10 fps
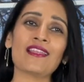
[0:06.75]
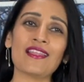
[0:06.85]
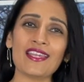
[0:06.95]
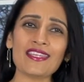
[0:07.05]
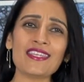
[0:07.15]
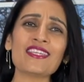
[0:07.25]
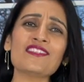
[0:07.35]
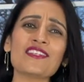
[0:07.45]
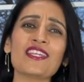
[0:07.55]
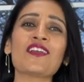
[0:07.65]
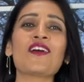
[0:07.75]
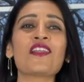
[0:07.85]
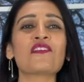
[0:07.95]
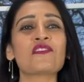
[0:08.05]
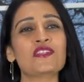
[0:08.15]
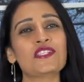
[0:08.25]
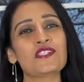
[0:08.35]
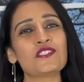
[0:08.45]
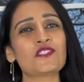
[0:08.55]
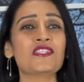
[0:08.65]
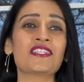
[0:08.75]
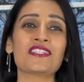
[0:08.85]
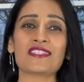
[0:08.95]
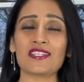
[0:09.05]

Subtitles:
liking and sharing all our videos to increase